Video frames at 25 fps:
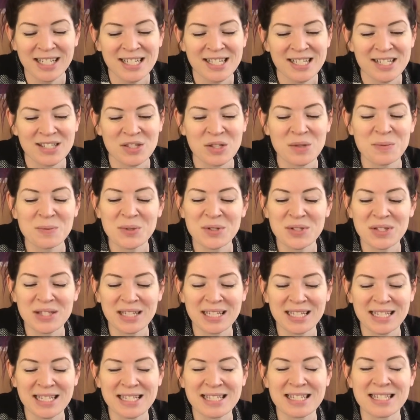It's almost
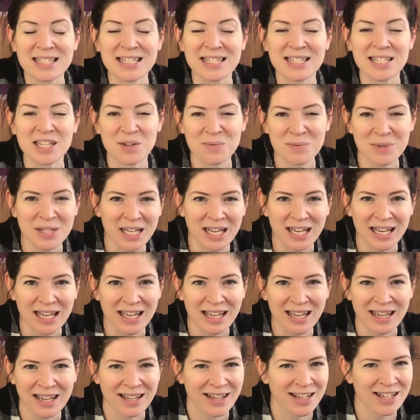like it's
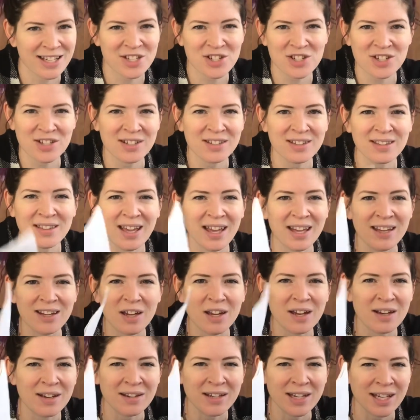intimidating, and I shouldn't let
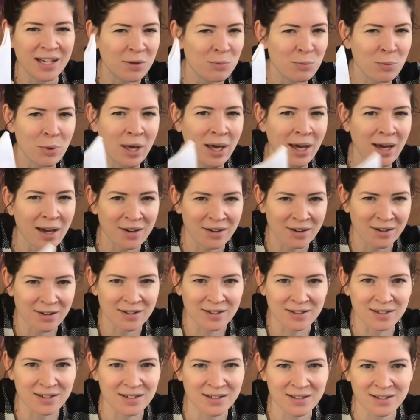a knit pattern
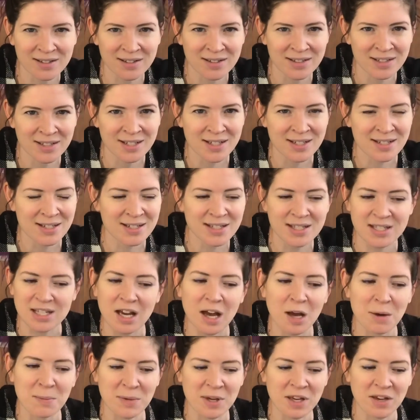
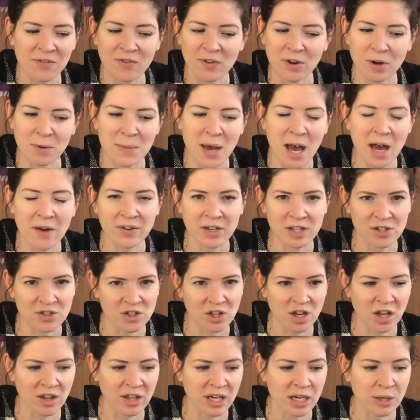stop me from having a
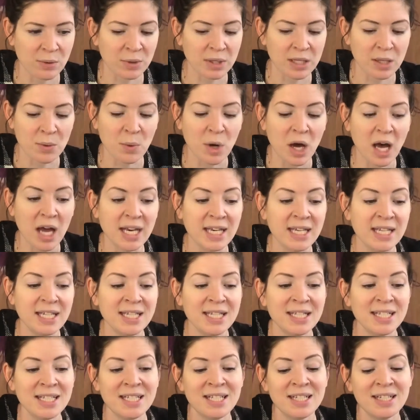shawl that I really want.
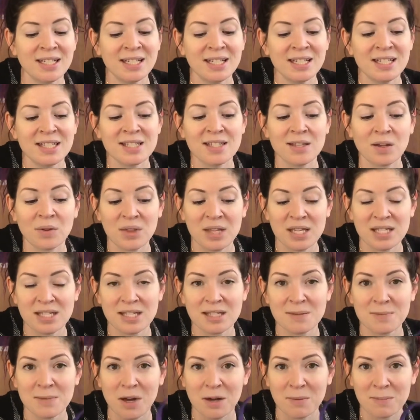So this
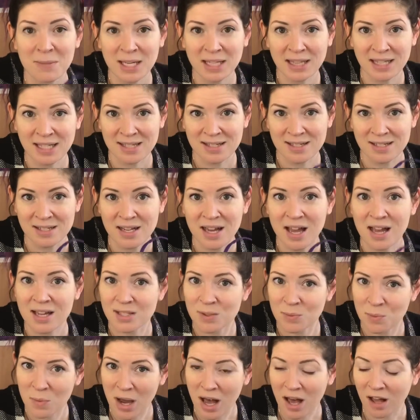is on my list
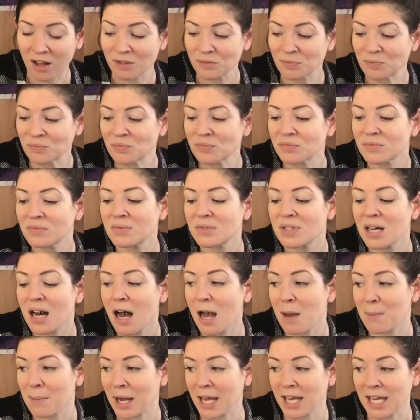as well.
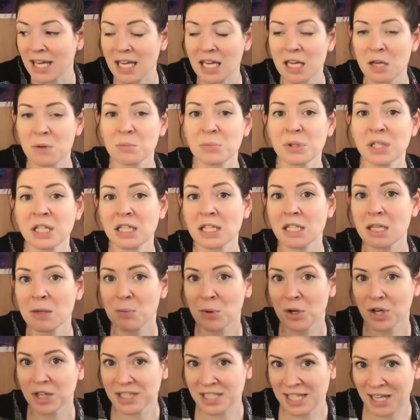I might get completely
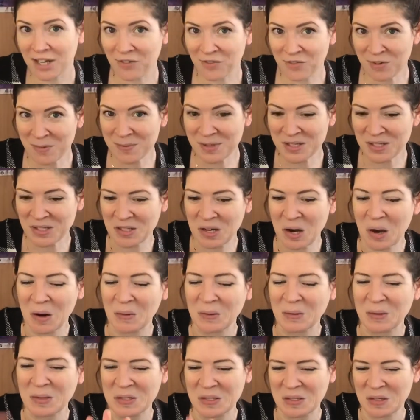burned out from the Star
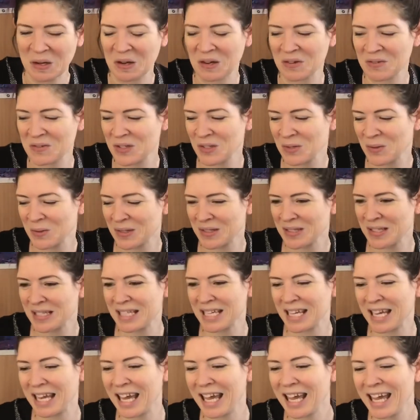Wars scarf, so we'll see.